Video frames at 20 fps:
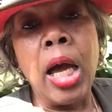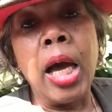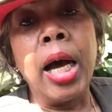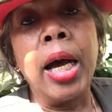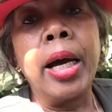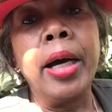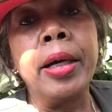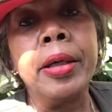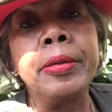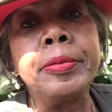
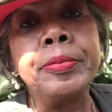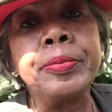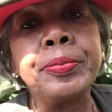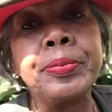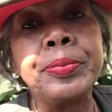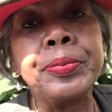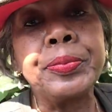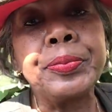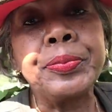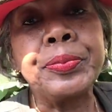
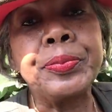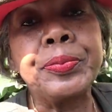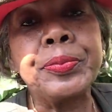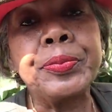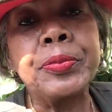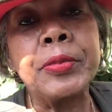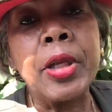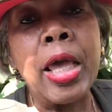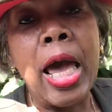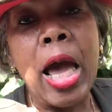
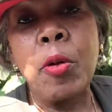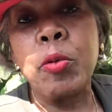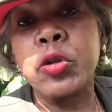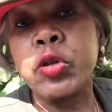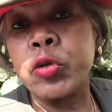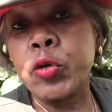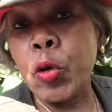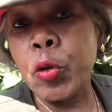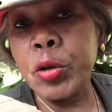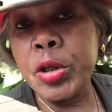I
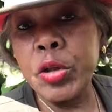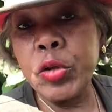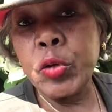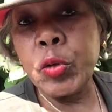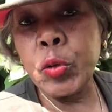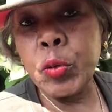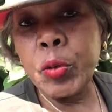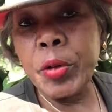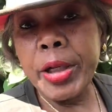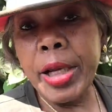was
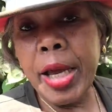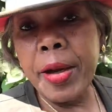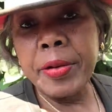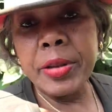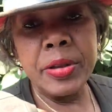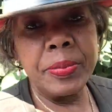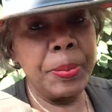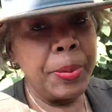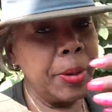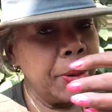32 when I
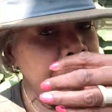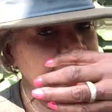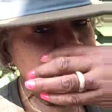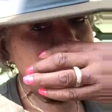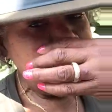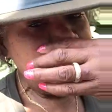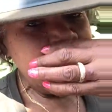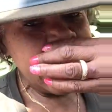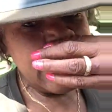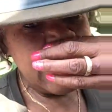was
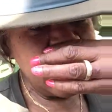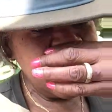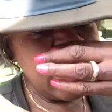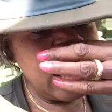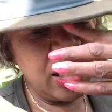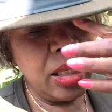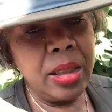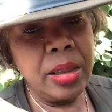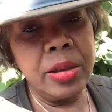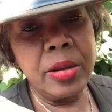paralyzed
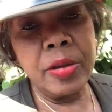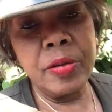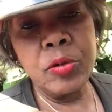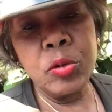and